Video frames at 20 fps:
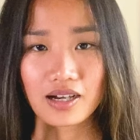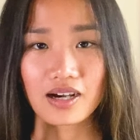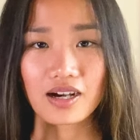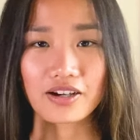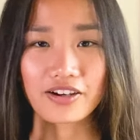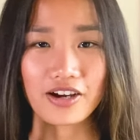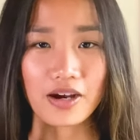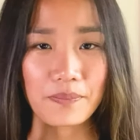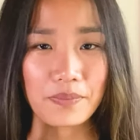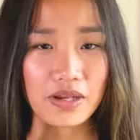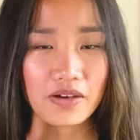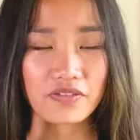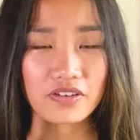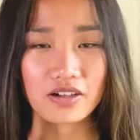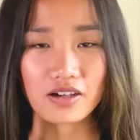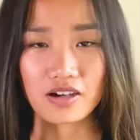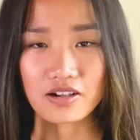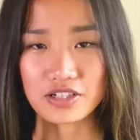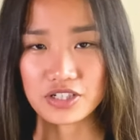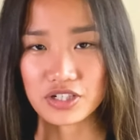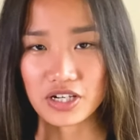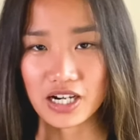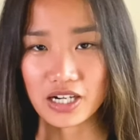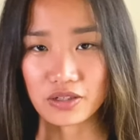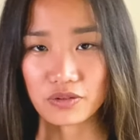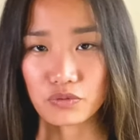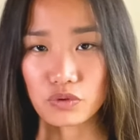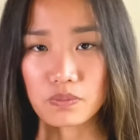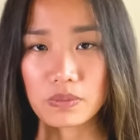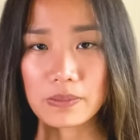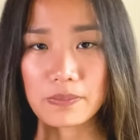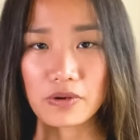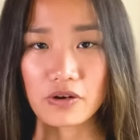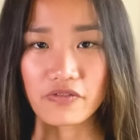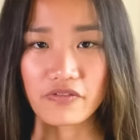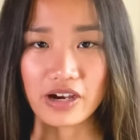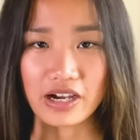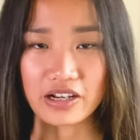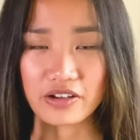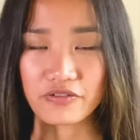A copy of the contract will be
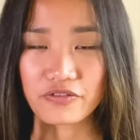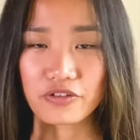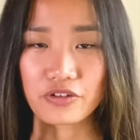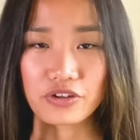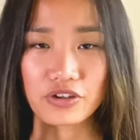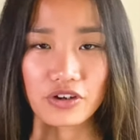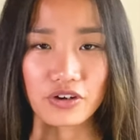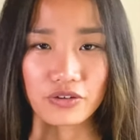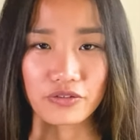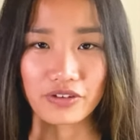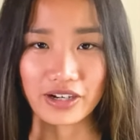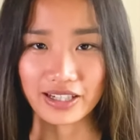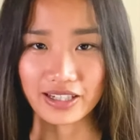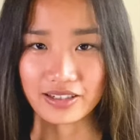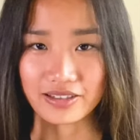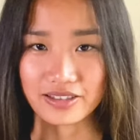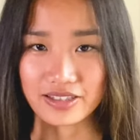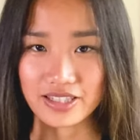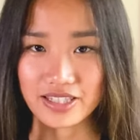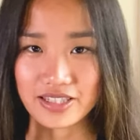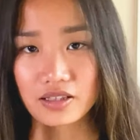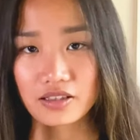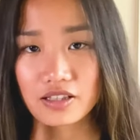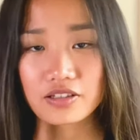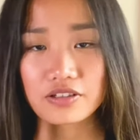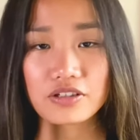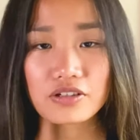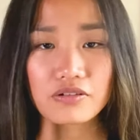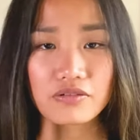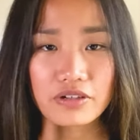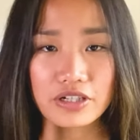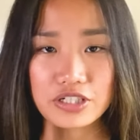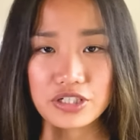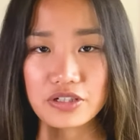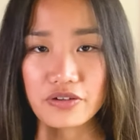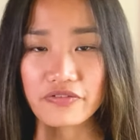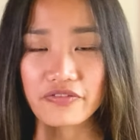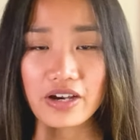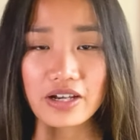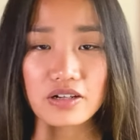provided for your own records. Then you reach
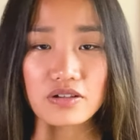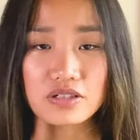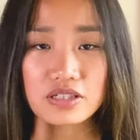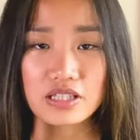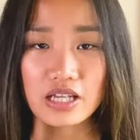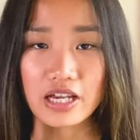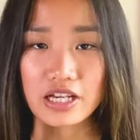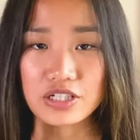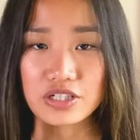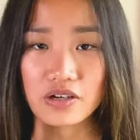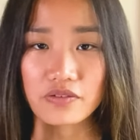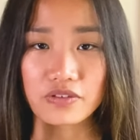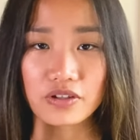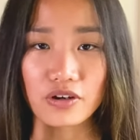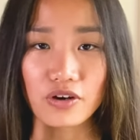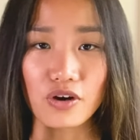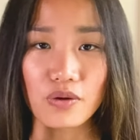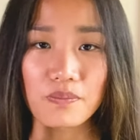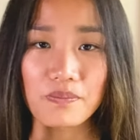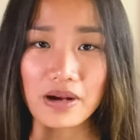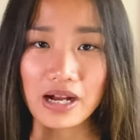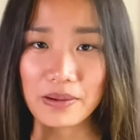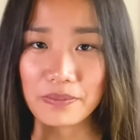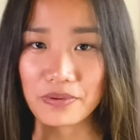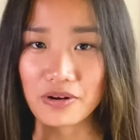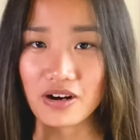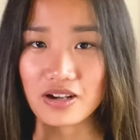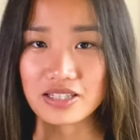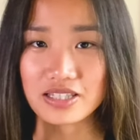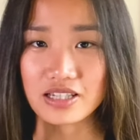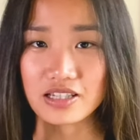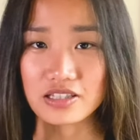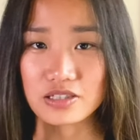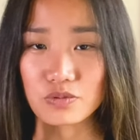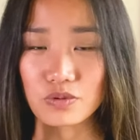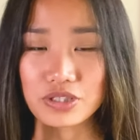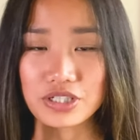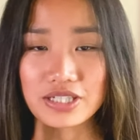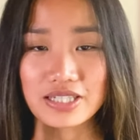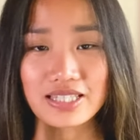the final stage of the home buying process,
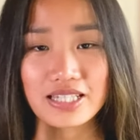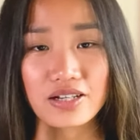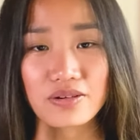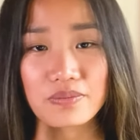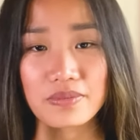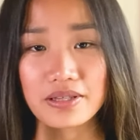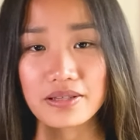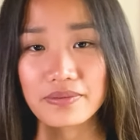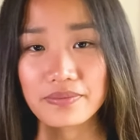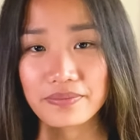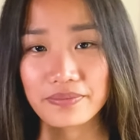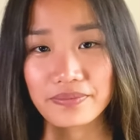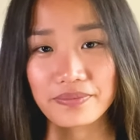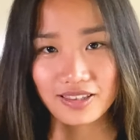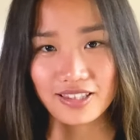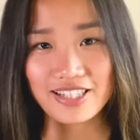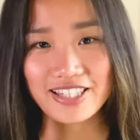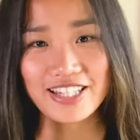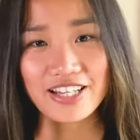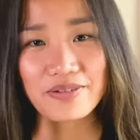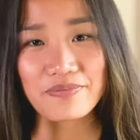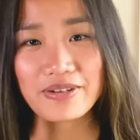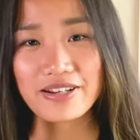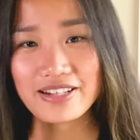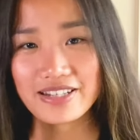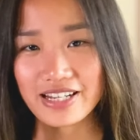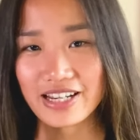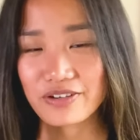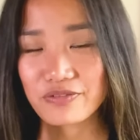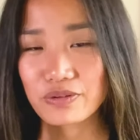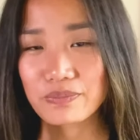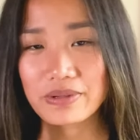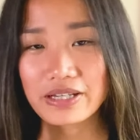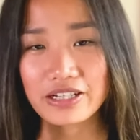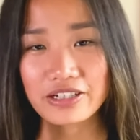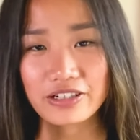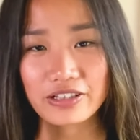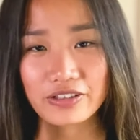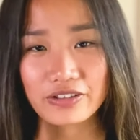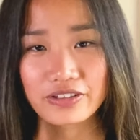which is settlement. The settlement date will be
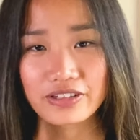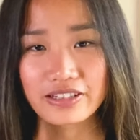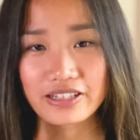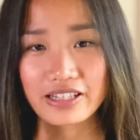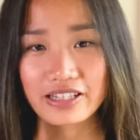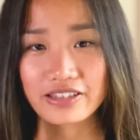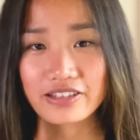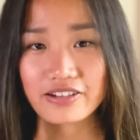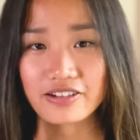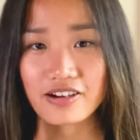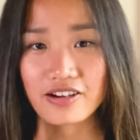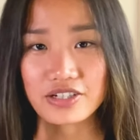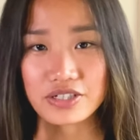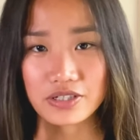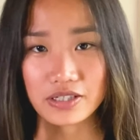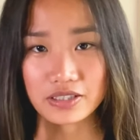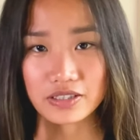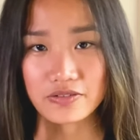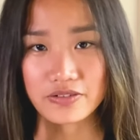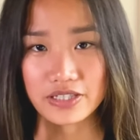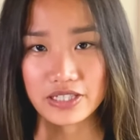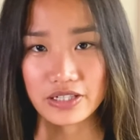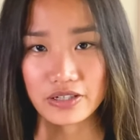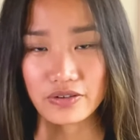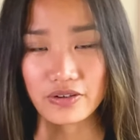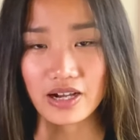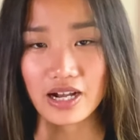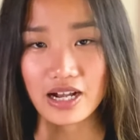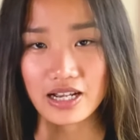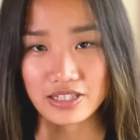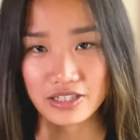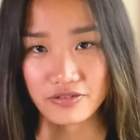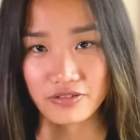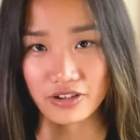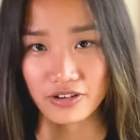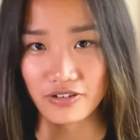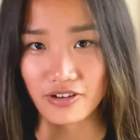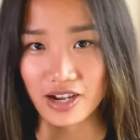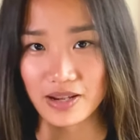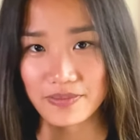included in the contract of sale as a
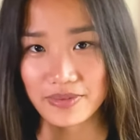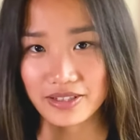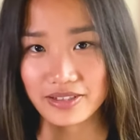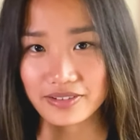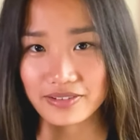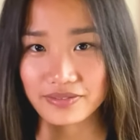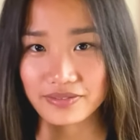requirement.